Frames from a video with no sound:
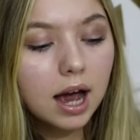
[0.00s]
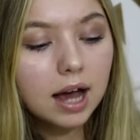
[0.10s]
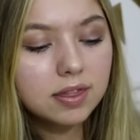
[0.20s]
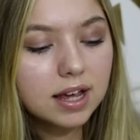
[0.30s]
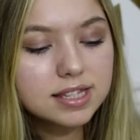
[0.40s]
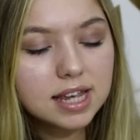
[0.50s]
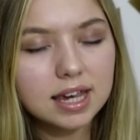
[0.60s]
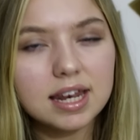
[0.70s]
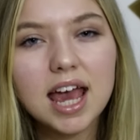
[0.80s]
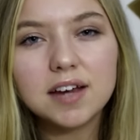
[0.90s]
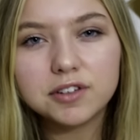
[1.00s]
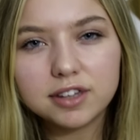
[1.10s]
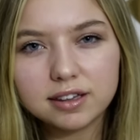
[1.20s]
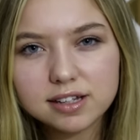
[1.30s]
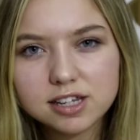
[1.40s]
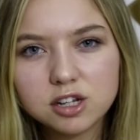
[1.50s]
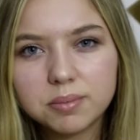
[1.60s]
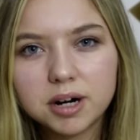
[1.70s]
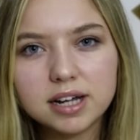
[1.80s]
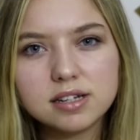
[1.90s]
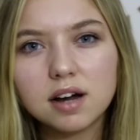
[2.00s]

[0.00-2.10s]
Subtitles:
And they're saying everything that's in your mind.